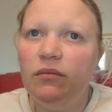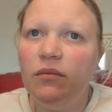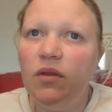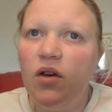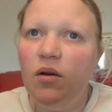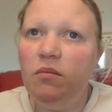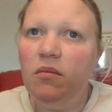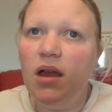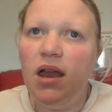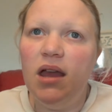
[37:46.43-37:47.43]

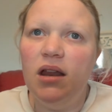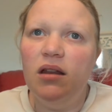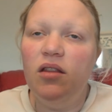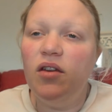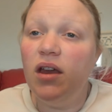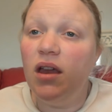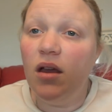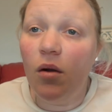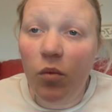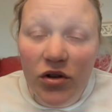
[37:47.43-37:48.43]
them in
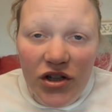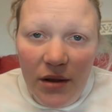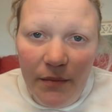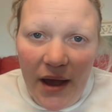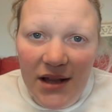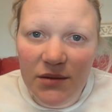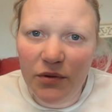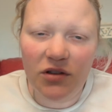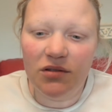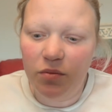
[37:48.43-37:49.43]
the wood chip beds
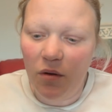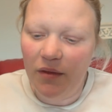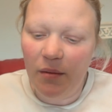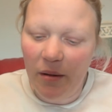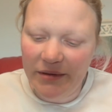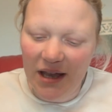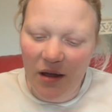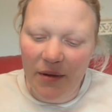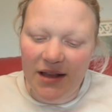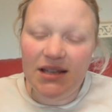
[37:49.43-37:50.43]
because, well, they're my
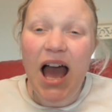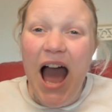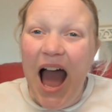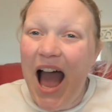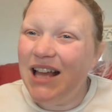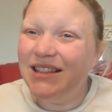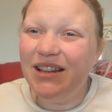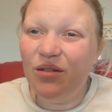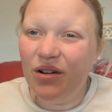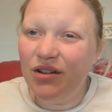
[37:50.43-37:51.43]
potato beds and they're
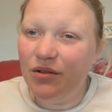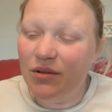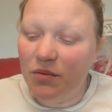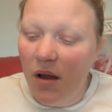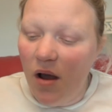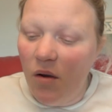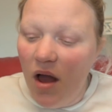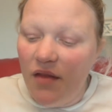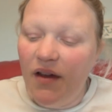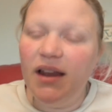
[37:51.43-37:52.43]
not going to do as well.
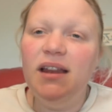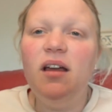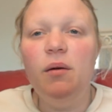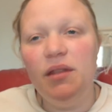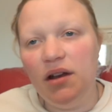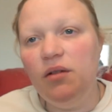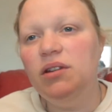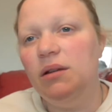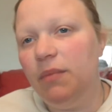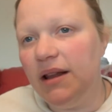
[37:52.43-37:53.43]
They need to go in the no
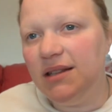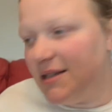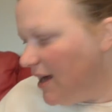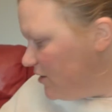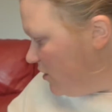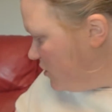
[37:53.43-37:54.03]
dig beds, etc.